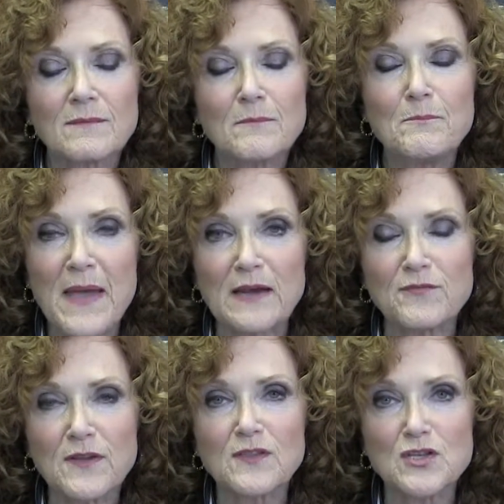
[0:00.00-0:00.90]

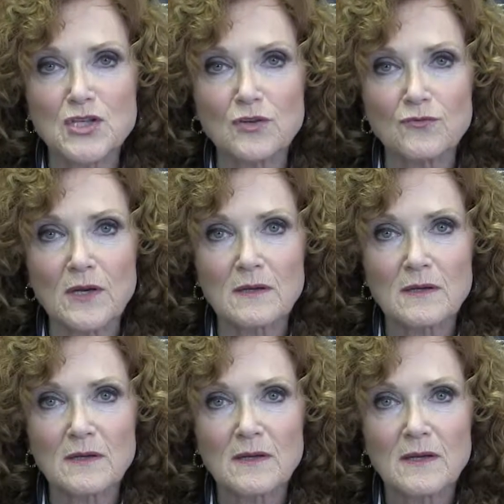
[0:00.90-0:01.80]
benefit the children.
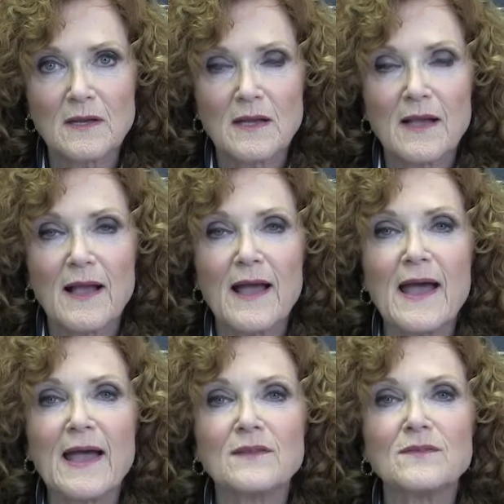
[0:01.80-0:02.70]

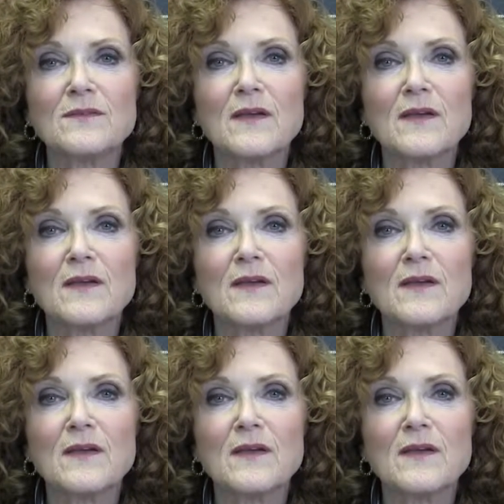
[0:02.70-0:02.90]
And